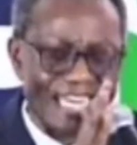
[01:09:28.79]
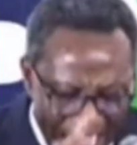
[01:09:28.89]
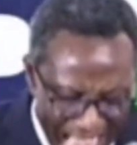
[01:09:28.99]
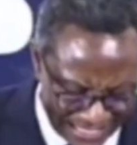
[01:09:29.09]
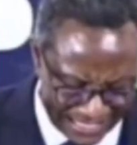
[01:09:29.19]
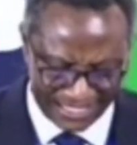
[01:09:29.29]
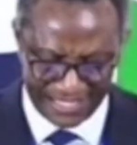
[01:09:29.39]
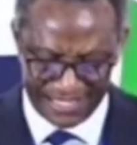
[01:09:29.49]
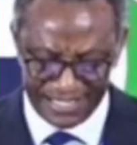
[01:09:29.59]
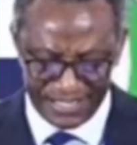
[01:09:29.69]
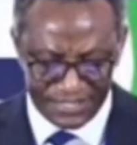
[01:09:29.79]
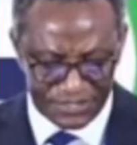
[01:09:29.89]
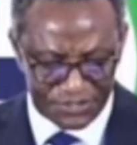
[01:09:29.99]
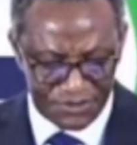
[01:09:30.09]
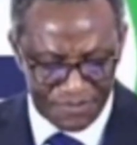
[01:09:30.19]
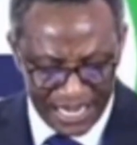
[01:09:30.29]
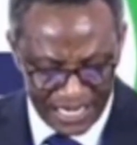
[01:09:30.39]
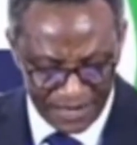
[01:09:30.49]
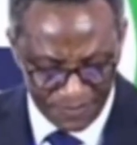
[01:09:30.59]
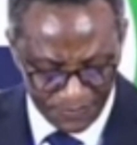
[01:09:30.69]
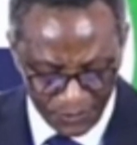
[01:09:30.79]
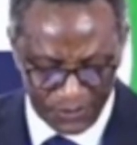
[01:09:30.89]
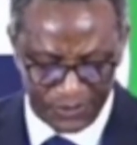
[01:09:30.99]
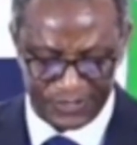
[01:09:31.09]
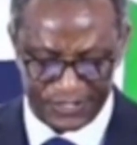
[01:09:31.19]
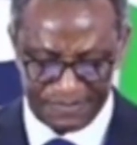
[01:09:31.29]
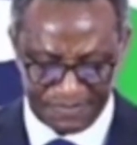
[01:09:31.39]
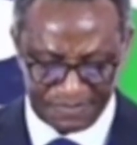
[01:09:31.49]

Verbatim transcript: us to remain focused.